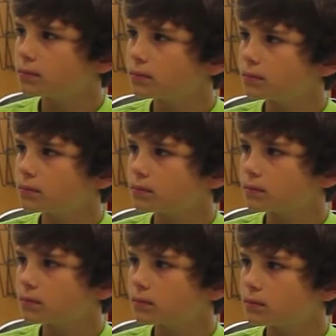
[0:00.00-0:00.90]

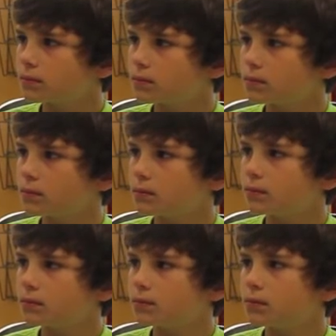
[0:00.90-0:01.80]

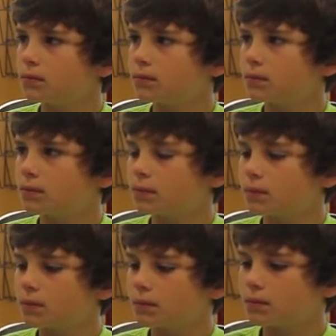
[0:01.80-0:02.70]

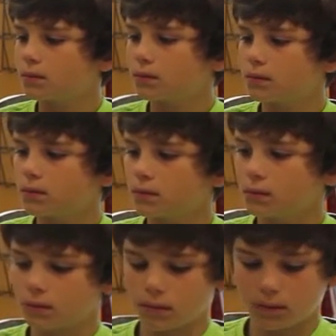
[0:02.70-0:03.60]

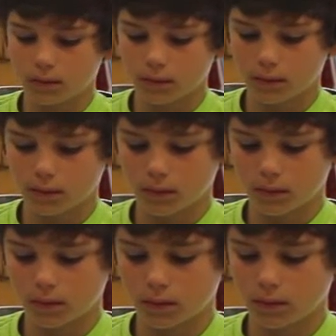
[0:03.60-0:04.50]

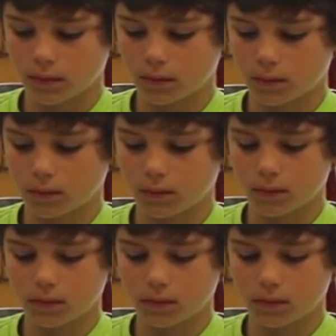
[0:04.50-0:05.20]
No words are spoken by the person on screen.